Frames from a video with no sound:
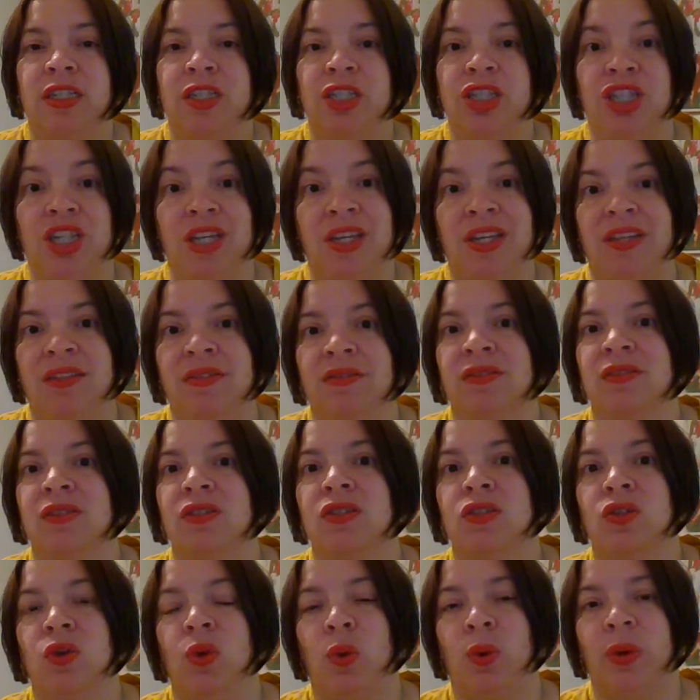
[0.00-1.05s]

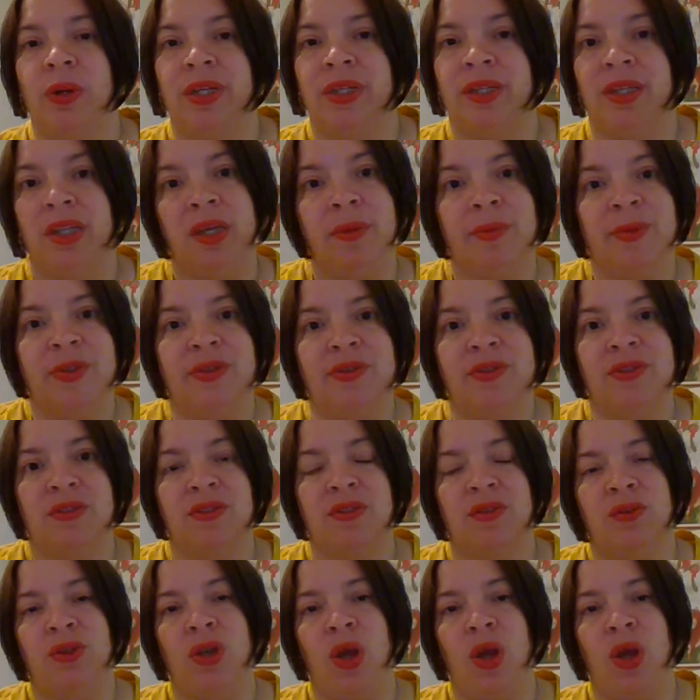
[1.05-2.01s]
genes or demons